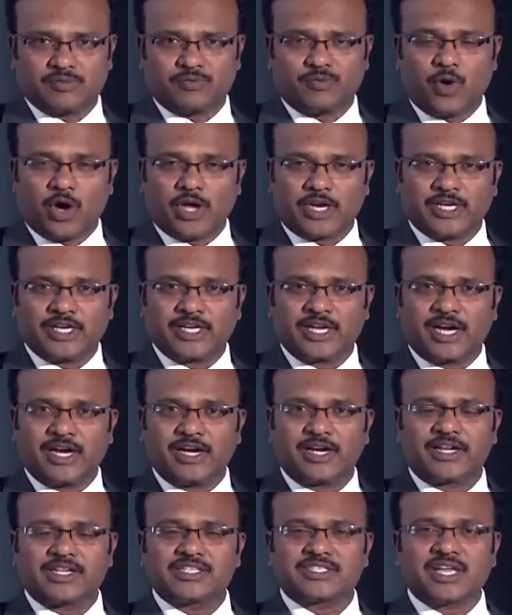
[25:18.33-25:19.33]
foreign
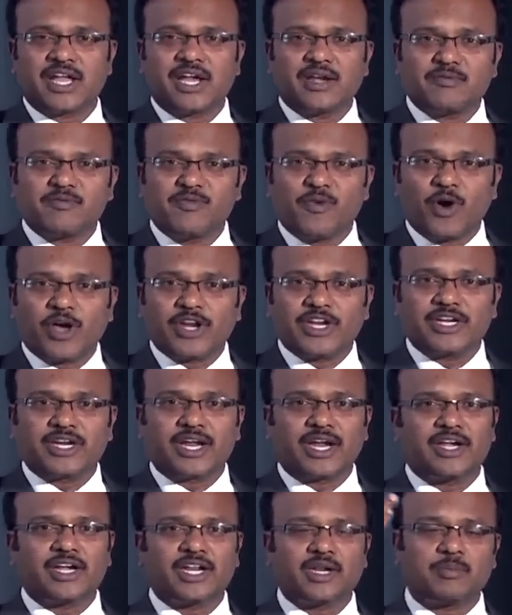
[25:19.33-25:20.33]
countries and foreign
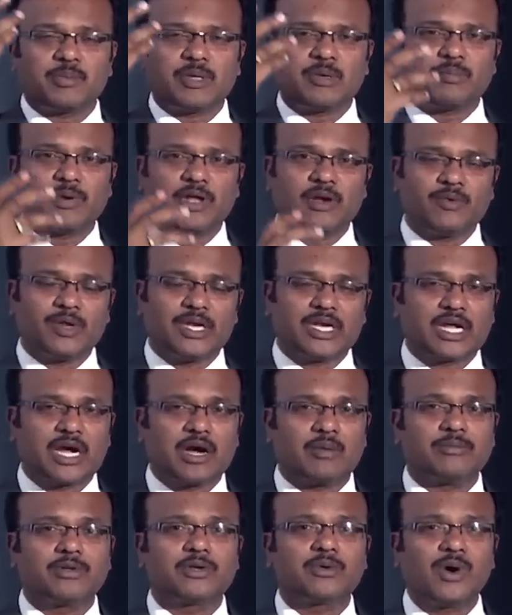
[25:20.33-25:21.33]
country people will
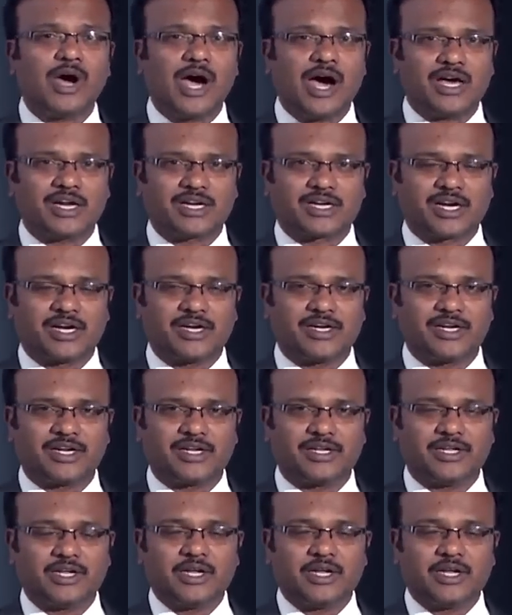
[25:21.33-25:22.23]
come to our country.